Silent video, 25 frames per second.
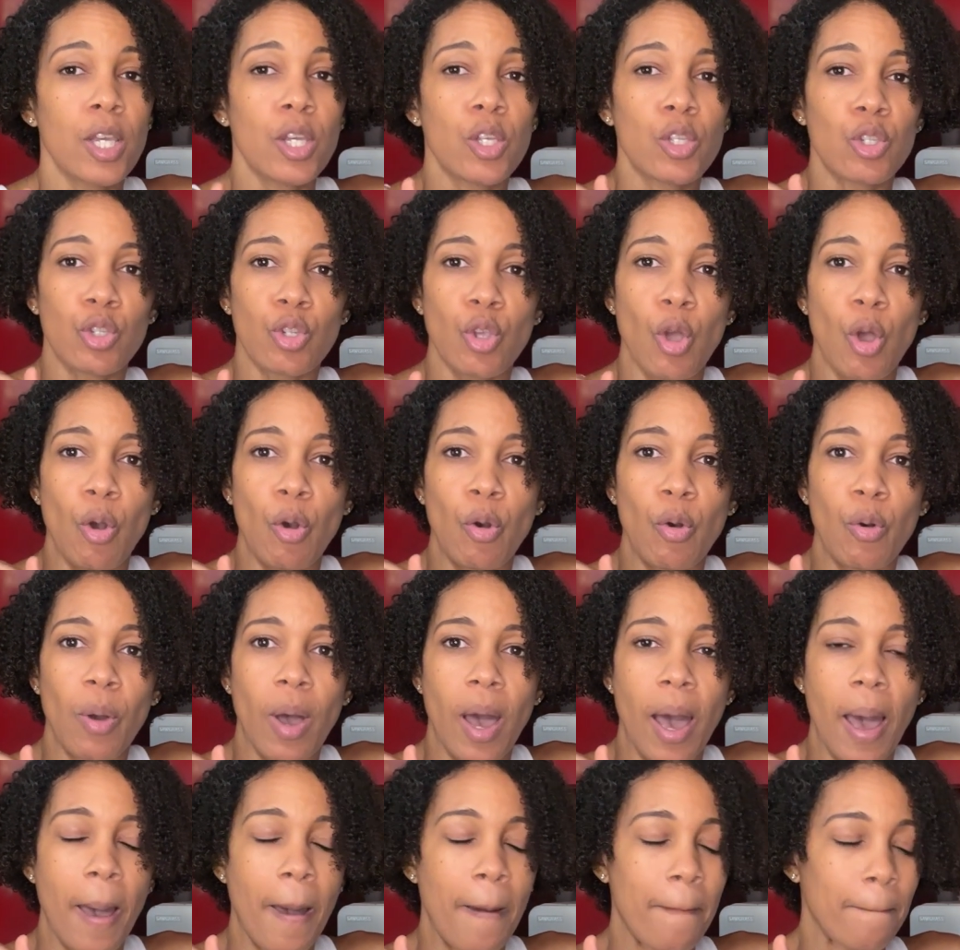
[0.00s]
So
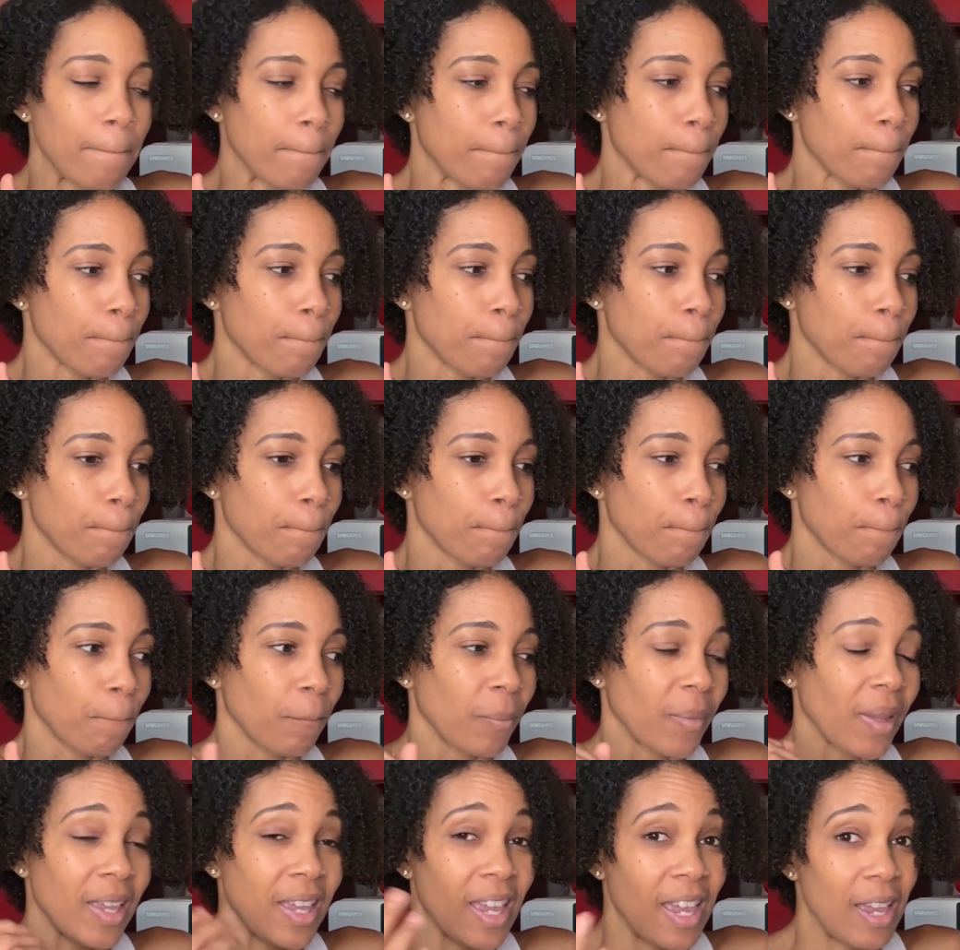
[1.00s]

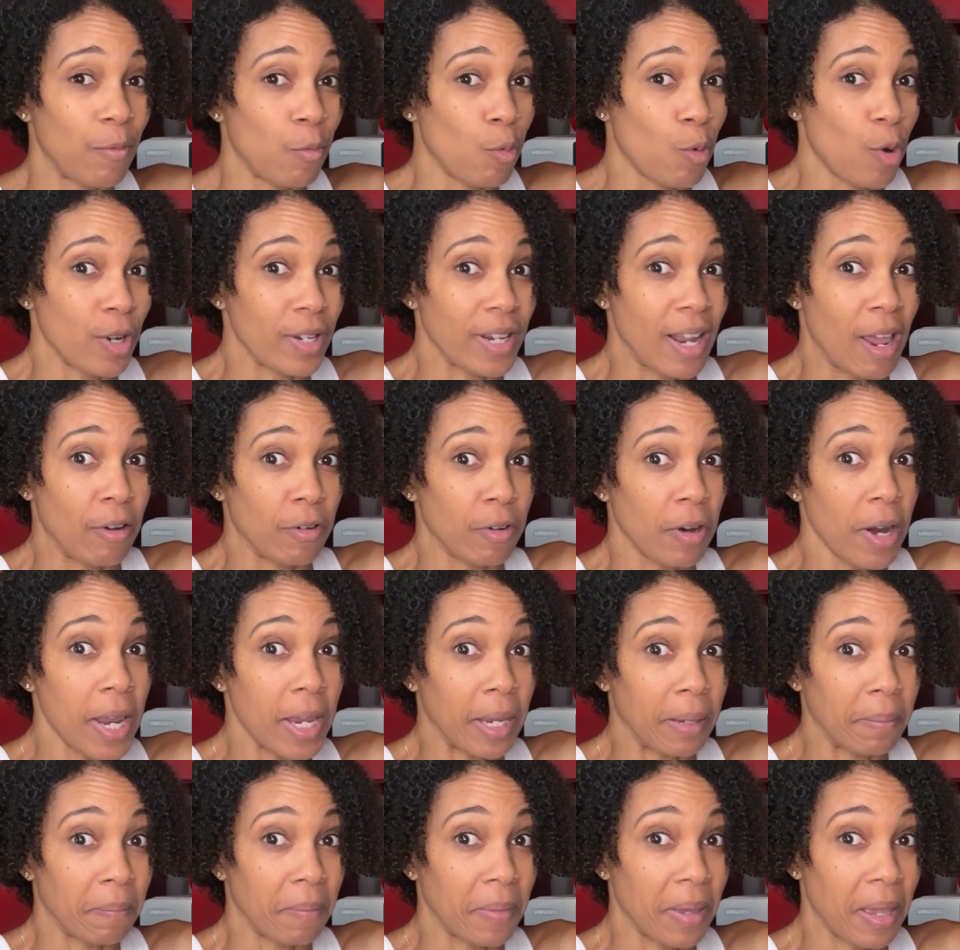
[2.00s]
it worked out
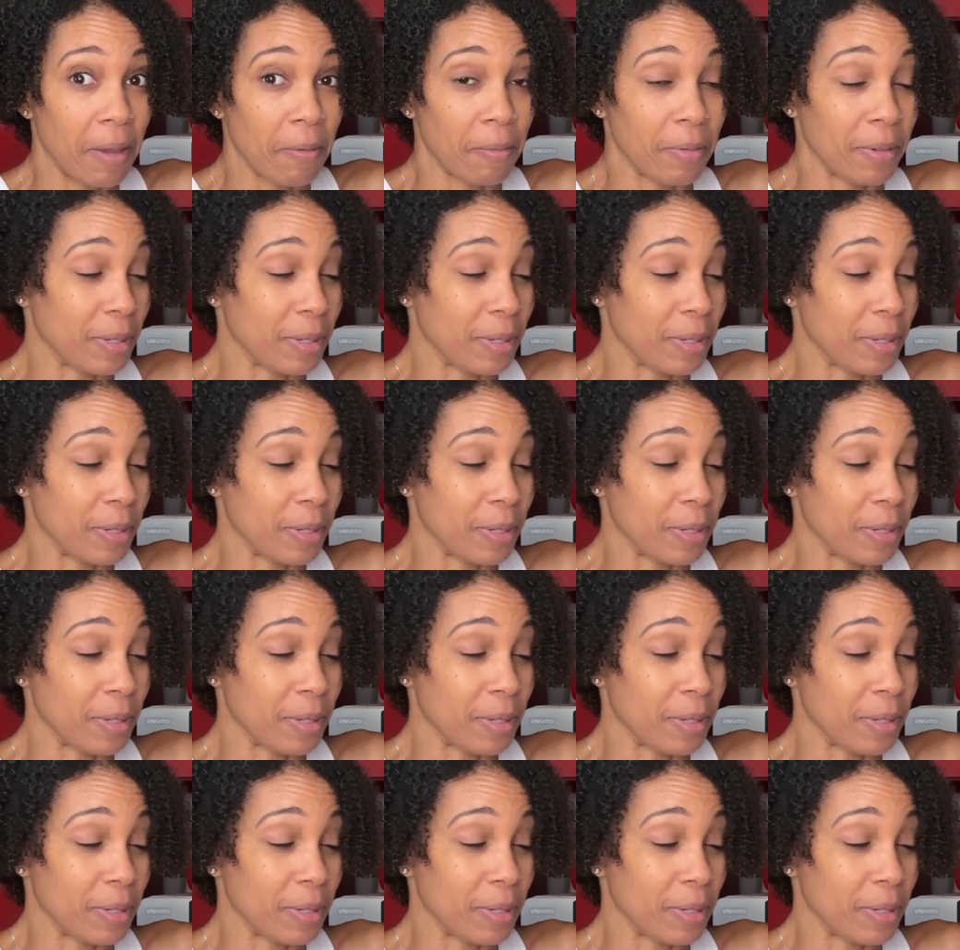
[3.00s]
great. It